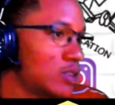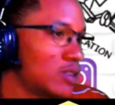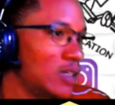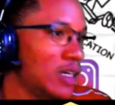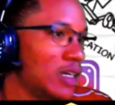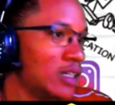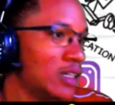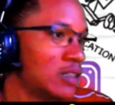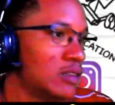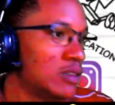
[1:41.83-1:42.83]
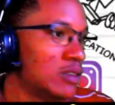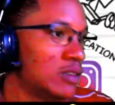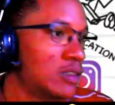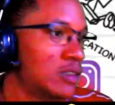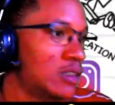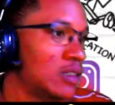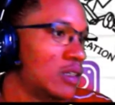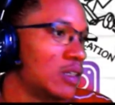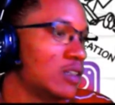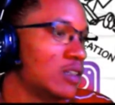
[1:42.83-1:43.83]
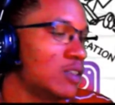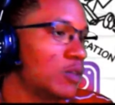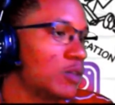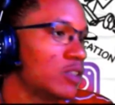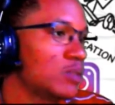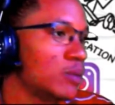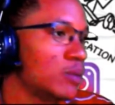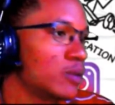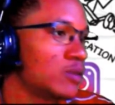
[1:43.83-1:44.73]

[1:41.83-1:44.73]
And some of us probably